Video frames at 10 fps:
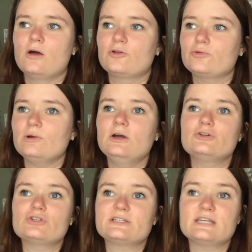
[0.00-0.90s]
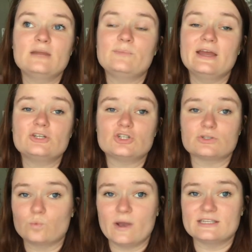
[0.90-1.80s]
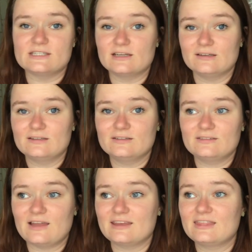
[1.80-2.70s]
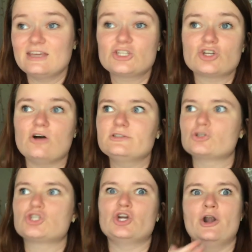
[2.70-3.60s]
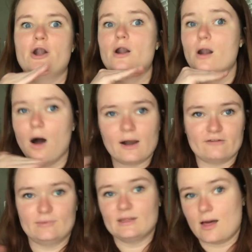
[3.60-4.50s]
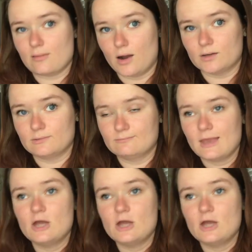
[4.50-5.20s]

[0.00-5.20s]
310 pages wasted. Like this also should not have been that long.